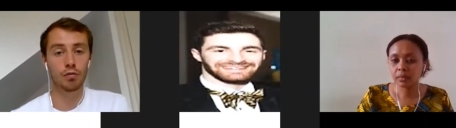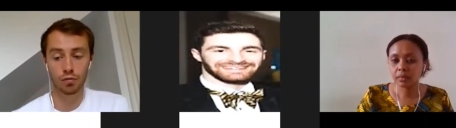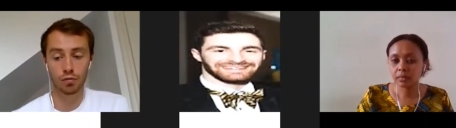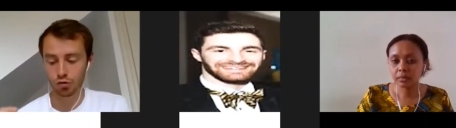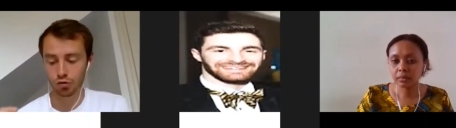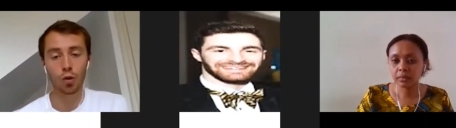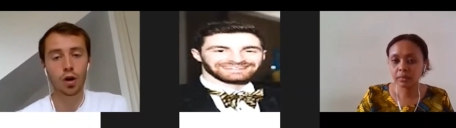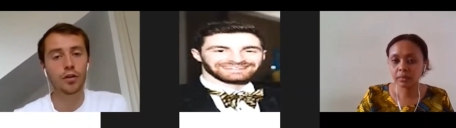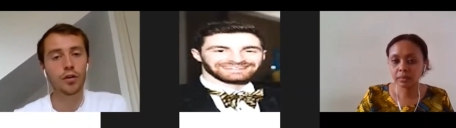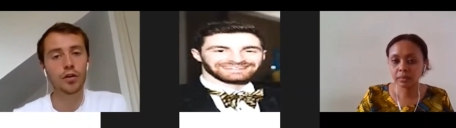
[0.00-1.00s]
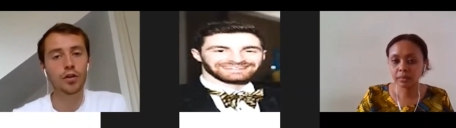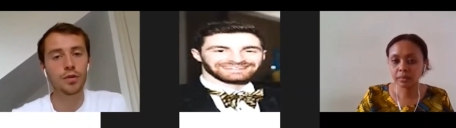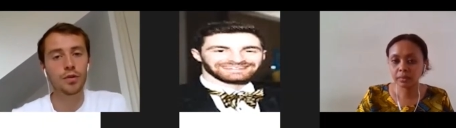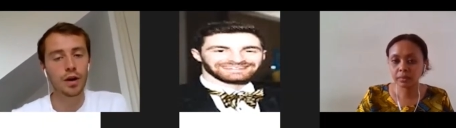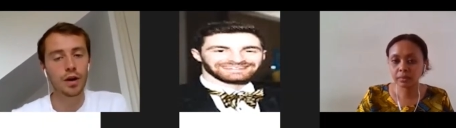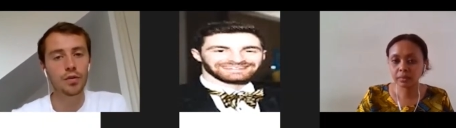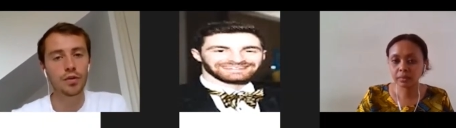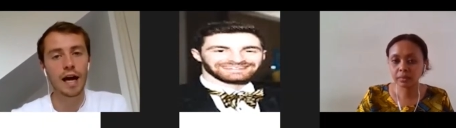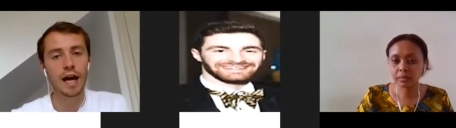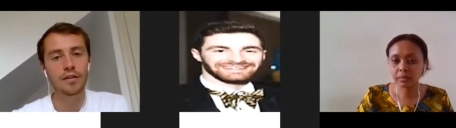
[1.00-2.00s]
Speaker 1: draw cartoons themselves
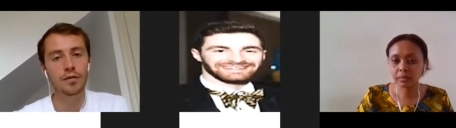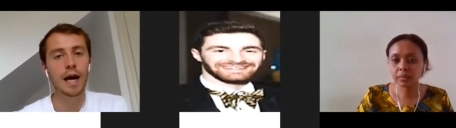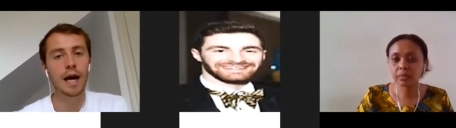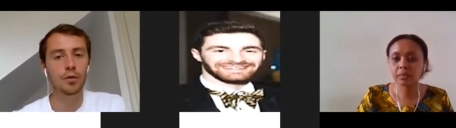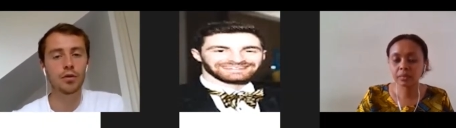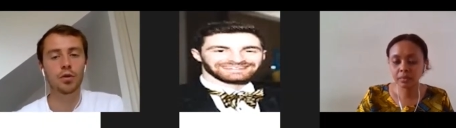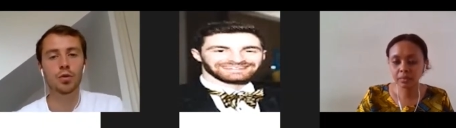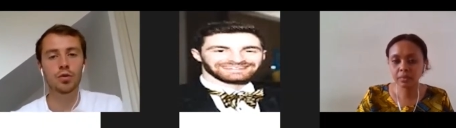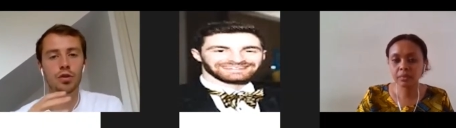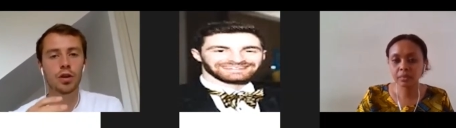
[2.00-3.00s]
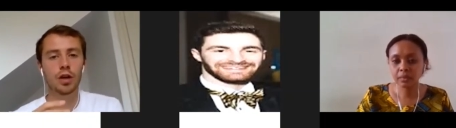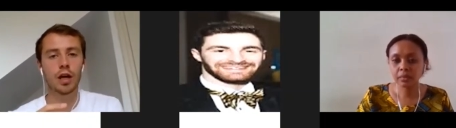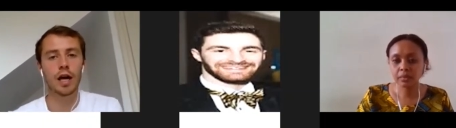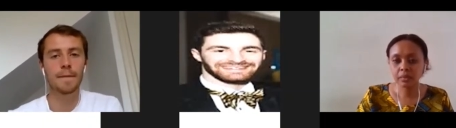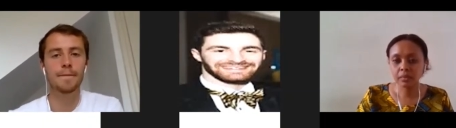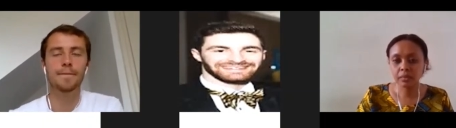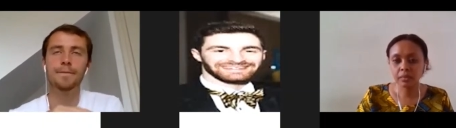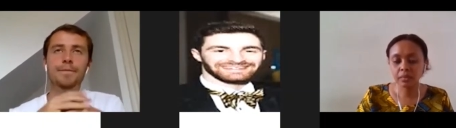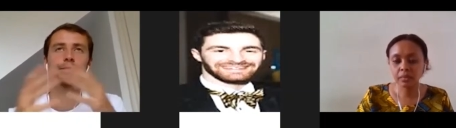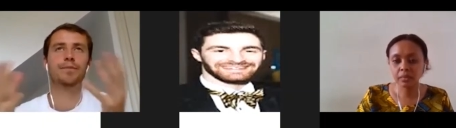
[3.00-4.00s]
as perhaps a tool to, um,
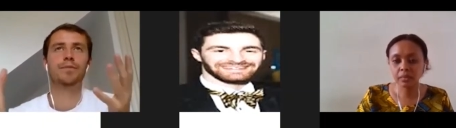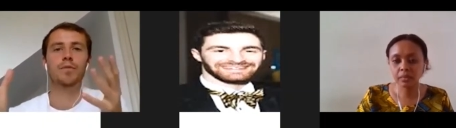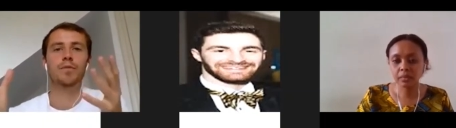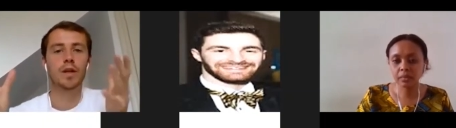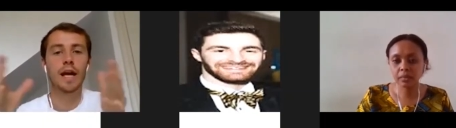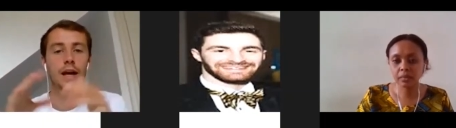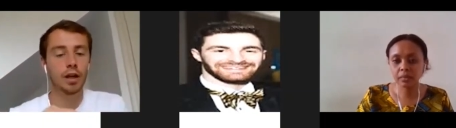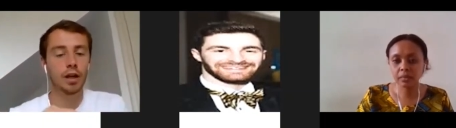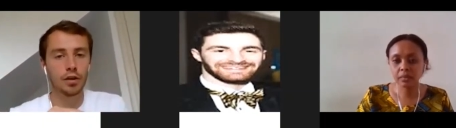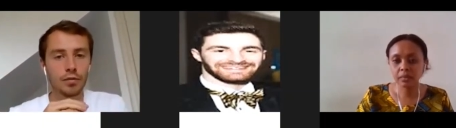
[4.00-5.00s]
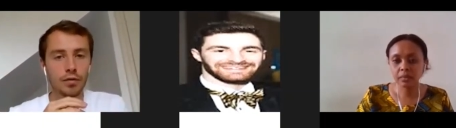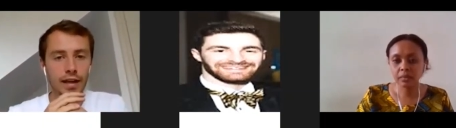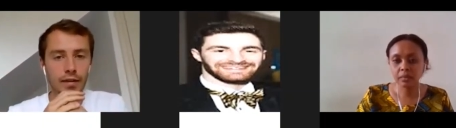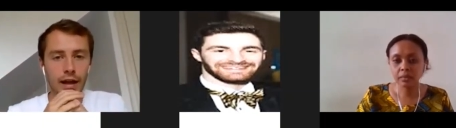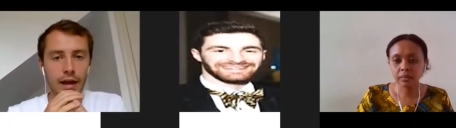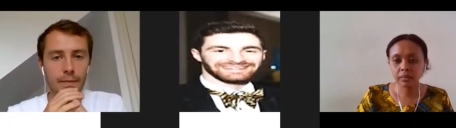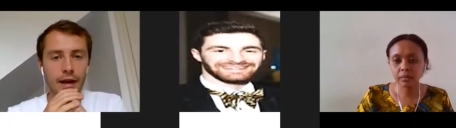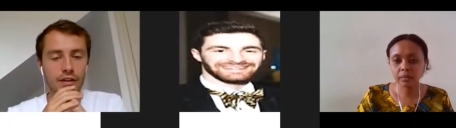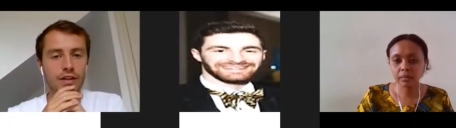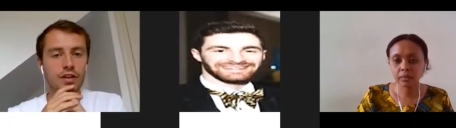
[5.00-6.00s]
yeah, convey their message
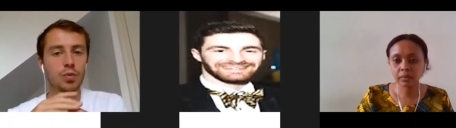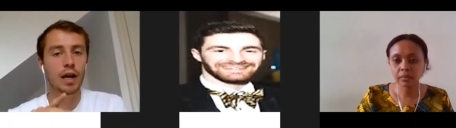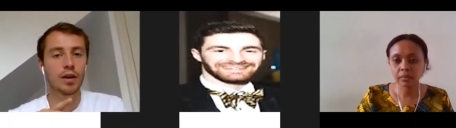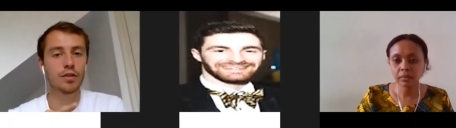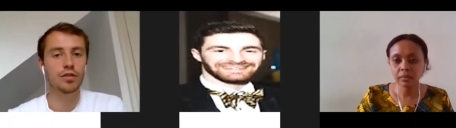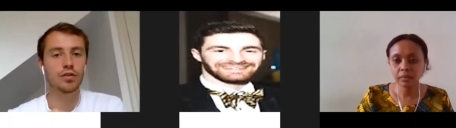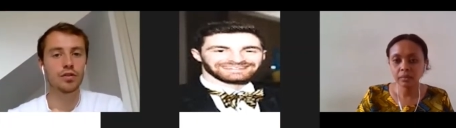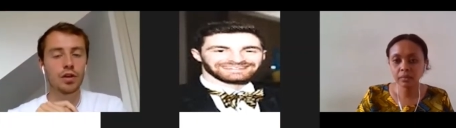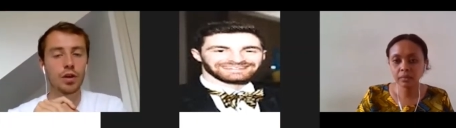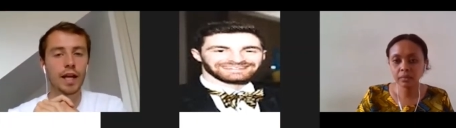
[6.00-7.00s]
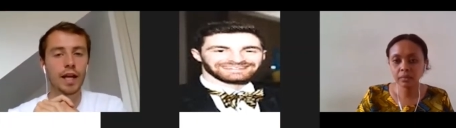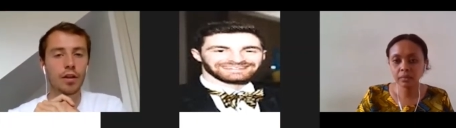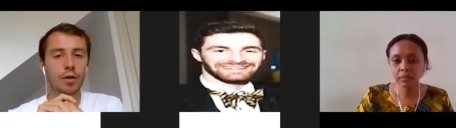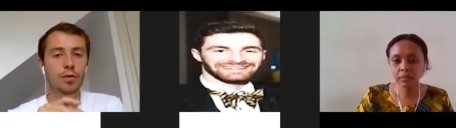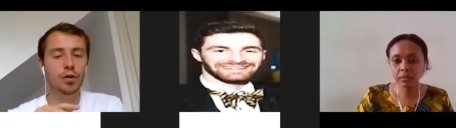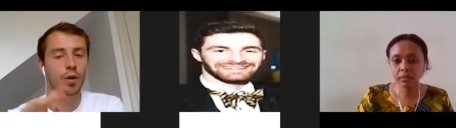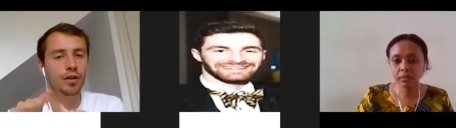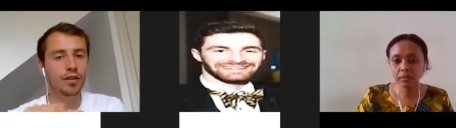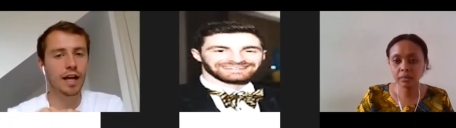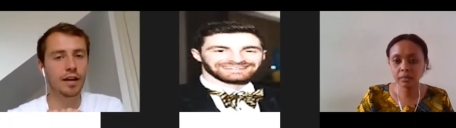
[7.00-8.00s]
as well as looking at them to
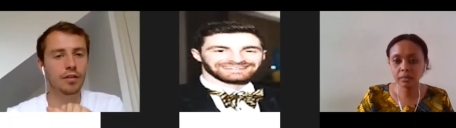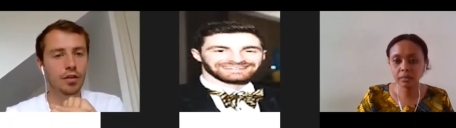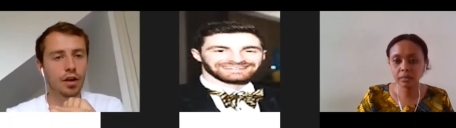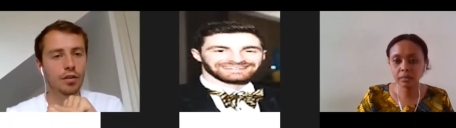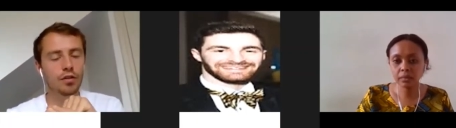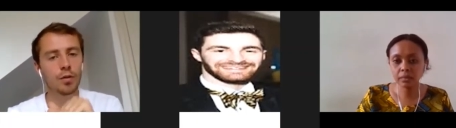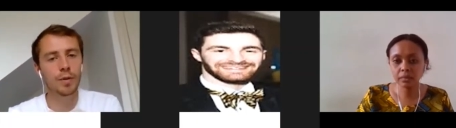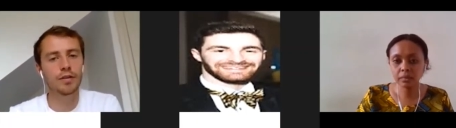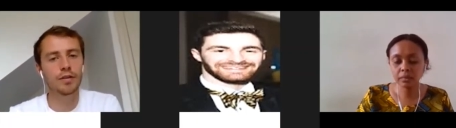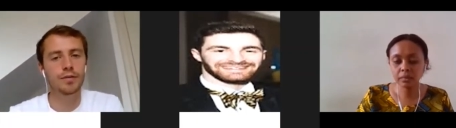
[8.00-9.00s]
understand certain topics?